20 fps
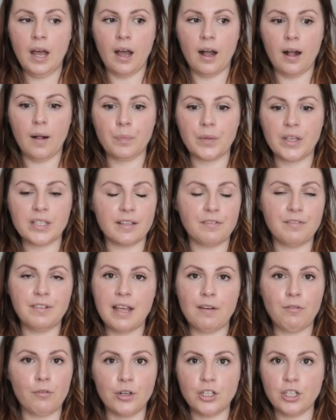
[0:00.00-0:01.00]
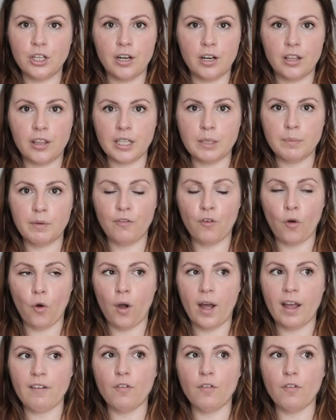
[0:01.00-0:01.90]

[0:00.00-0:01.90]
because um, I've never returned things before.